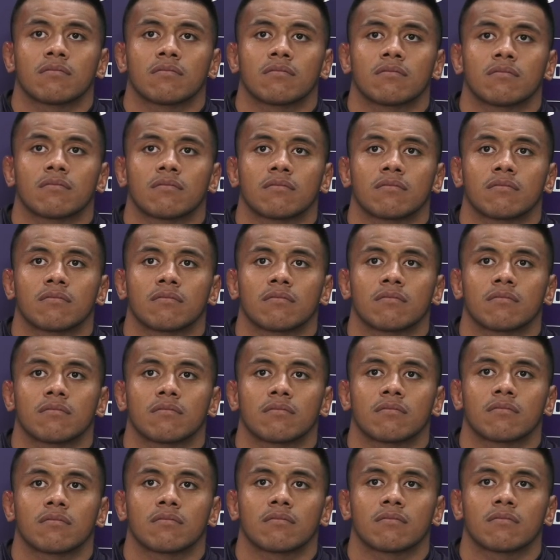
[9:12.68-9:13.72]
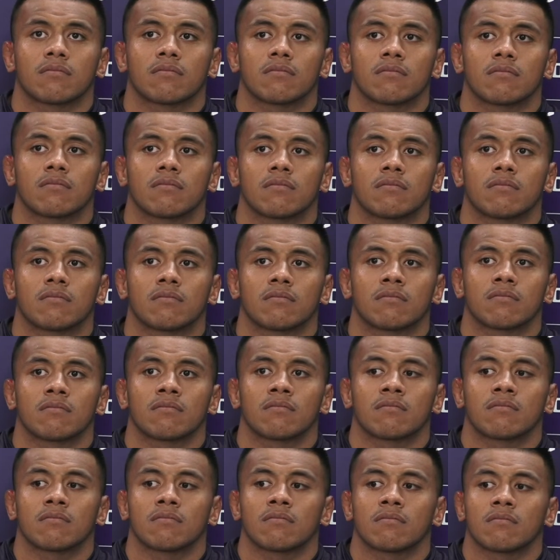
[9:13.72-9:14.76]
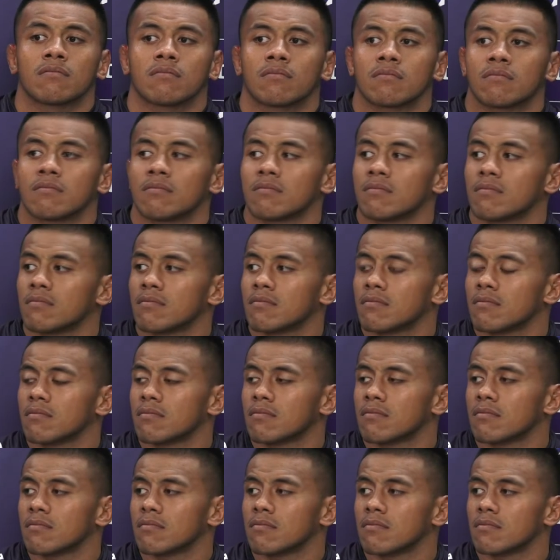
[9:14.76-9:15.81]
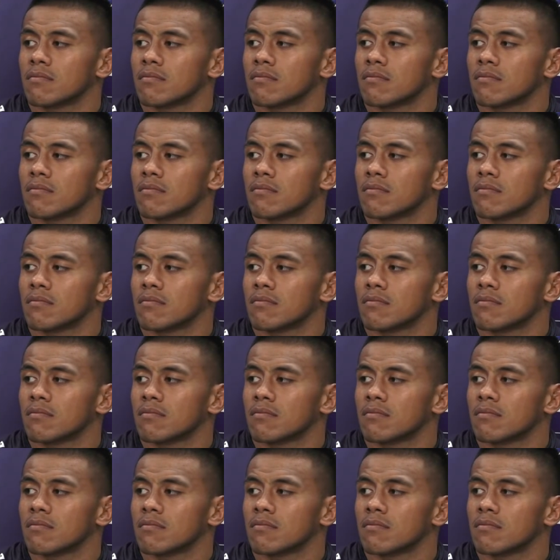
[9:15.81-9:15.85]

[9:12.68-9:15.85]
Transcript: The person shown says nothing.